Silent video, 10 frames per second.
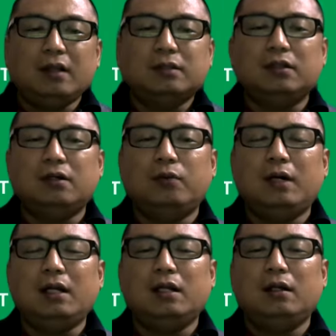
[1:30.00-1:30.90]
So
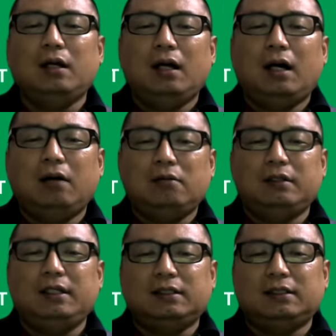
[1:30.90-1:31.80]
how are
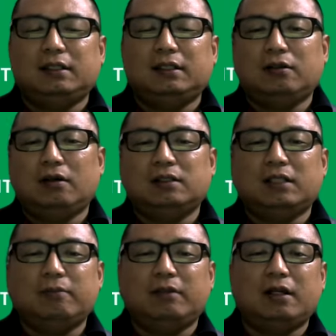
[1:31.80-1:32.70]
this
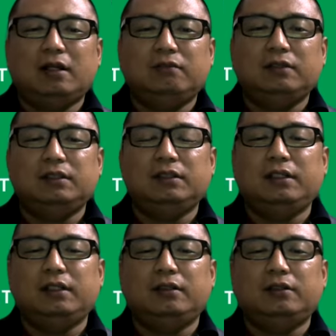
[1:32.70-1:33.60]
concept relevant
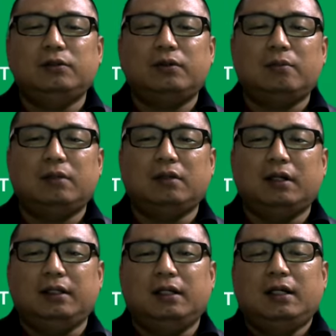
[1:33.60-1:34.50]
into
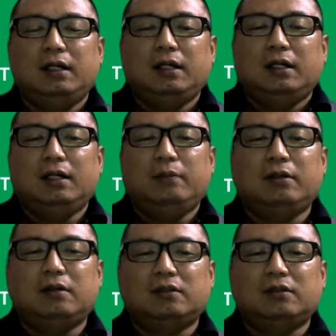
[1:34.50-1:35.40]
Ramadan?
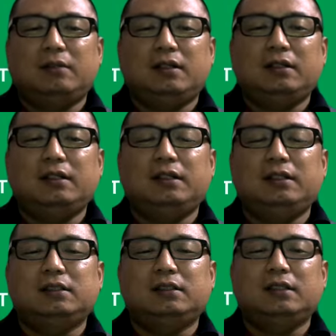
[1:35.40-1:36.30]
Because Ramadan
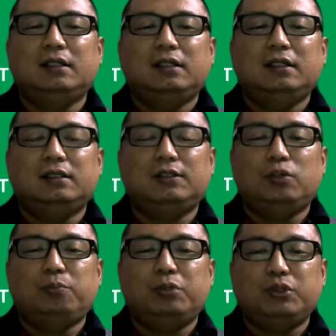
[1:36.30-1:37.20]
is the
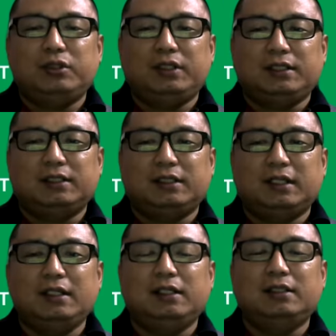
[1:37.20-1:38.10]
opportunities,
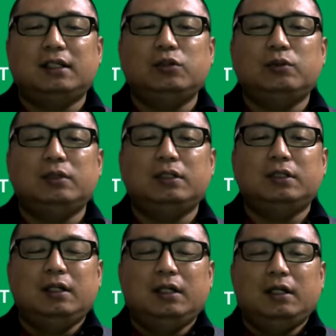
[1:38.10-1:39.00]
is our
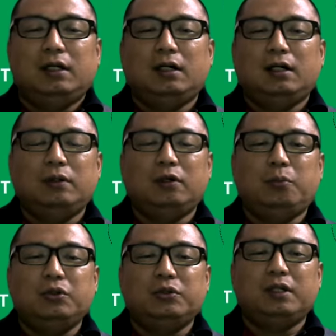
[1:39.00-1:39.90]

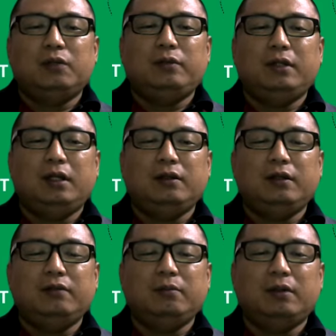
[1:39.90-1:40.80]
opportunity that
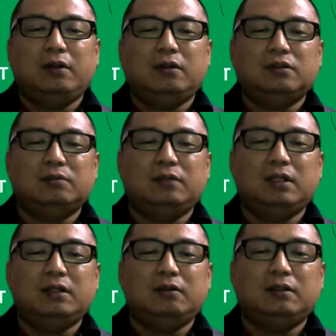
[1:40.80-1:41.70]
given by Allah
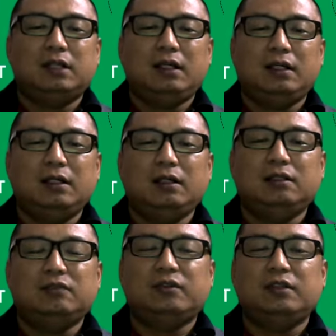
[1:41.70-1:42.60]
subhanahu wa ta'ala,
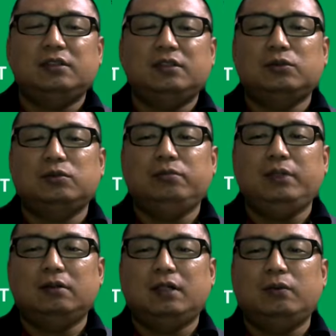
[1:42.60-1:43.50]
is for us to
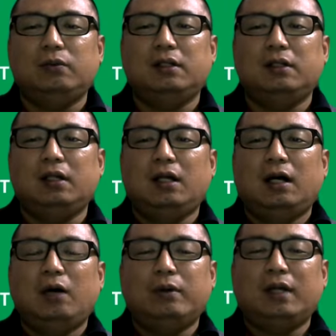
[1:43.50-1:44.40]
build our
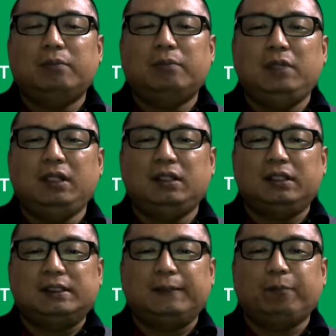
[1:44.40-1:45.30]

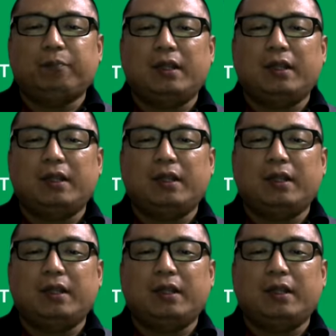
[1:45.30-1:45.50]
capabilities.